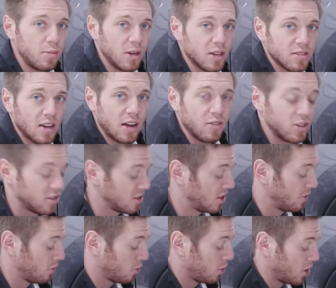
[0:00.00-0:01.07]
because
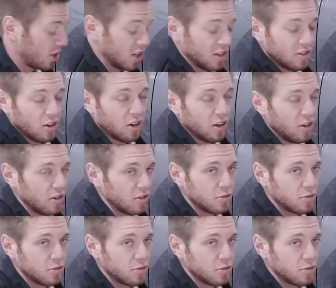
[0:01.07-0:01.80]
obviously if we're putting these on,